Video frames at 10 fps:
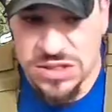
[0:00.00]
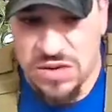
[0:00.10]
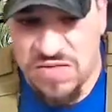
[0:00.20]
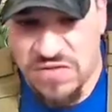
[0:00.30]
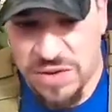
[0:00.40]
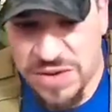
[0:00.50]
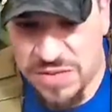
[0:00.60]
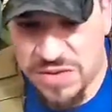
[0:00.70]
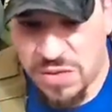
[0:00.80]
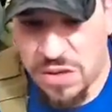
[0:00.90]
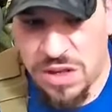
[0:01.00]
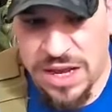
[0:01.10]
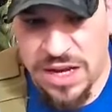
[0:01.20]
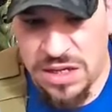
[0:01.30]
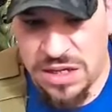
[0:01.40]
for people that wear
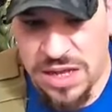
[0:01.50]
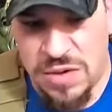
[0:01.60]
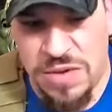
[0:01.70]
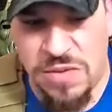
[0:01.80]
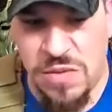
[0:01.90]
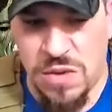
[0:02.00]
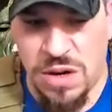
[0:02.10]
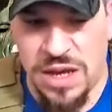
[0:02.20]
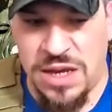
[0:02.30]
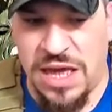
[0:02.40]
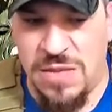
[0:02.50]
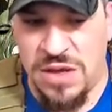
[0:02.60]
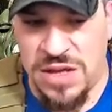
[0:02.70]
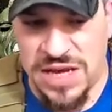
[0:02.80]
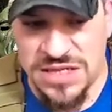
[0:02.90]
like I know people wear like gaming
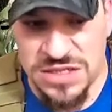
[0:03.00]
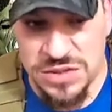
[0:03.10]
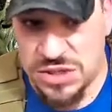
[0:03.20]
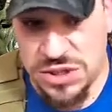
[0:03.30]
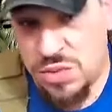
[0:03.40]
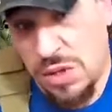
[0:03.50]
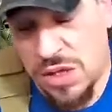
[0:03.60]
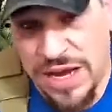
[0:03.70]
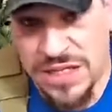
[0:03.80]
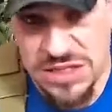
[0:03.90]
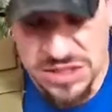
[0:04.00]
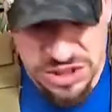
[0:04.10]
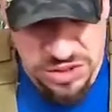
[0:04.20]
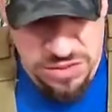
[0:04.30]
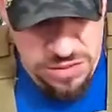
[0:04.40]
glasses or just wear glasses in general,